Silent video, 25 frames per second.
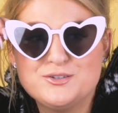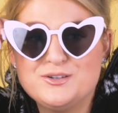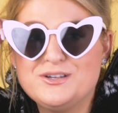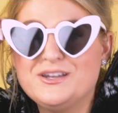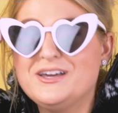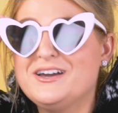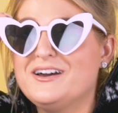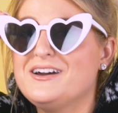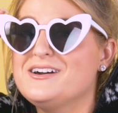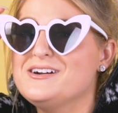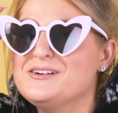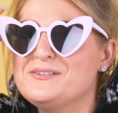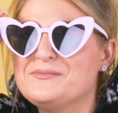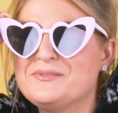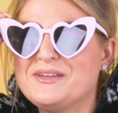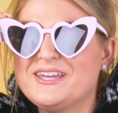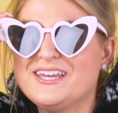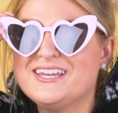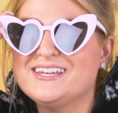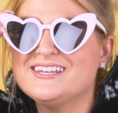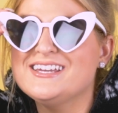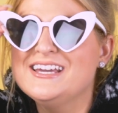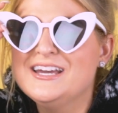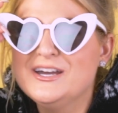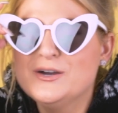you love
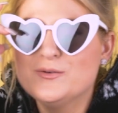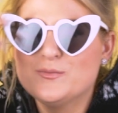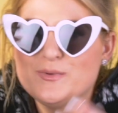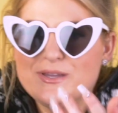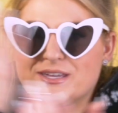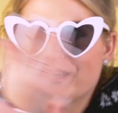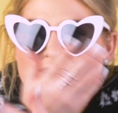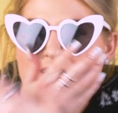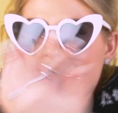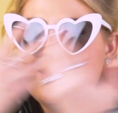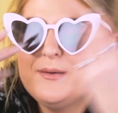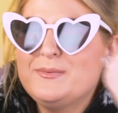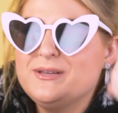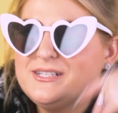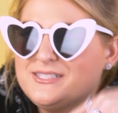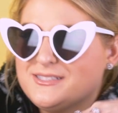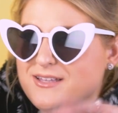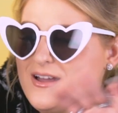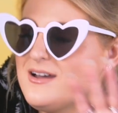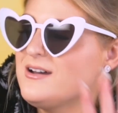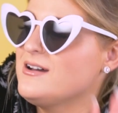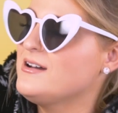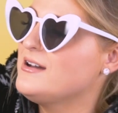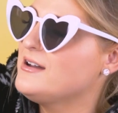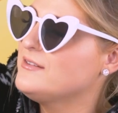me, we could be
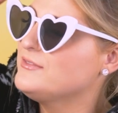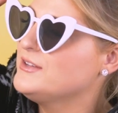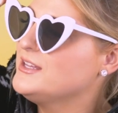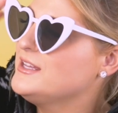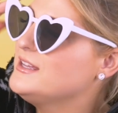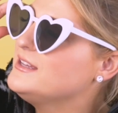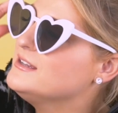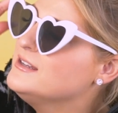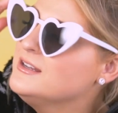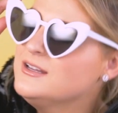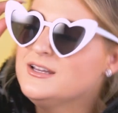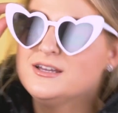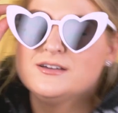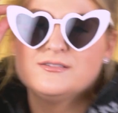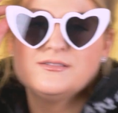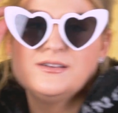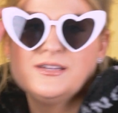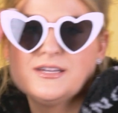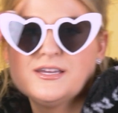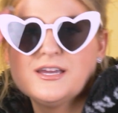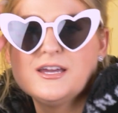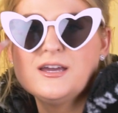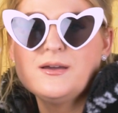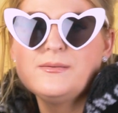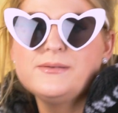starving,
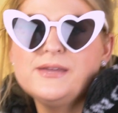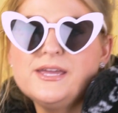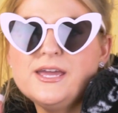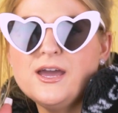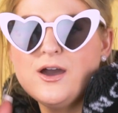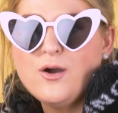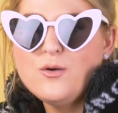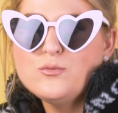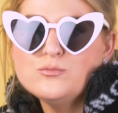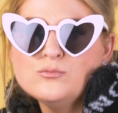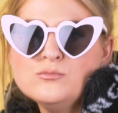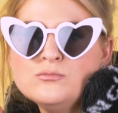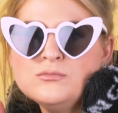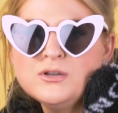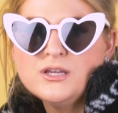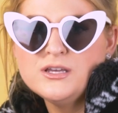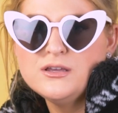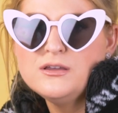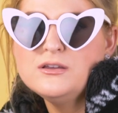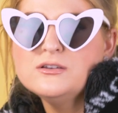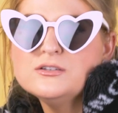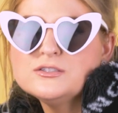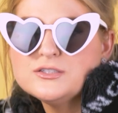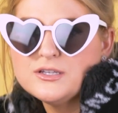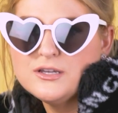we could be
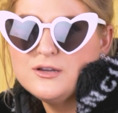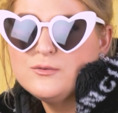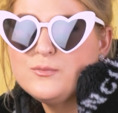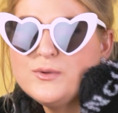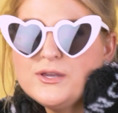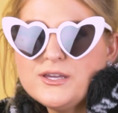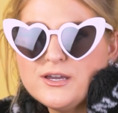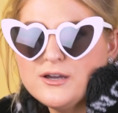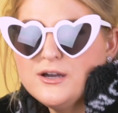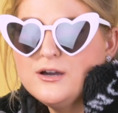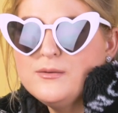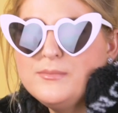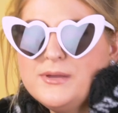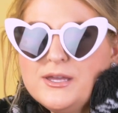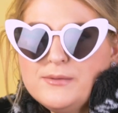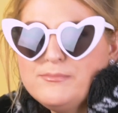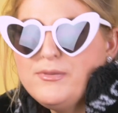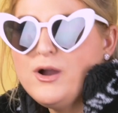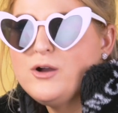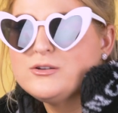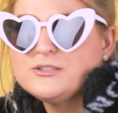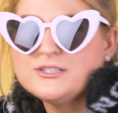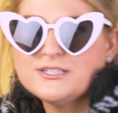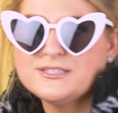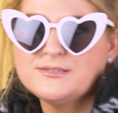homeless, and we could be broke.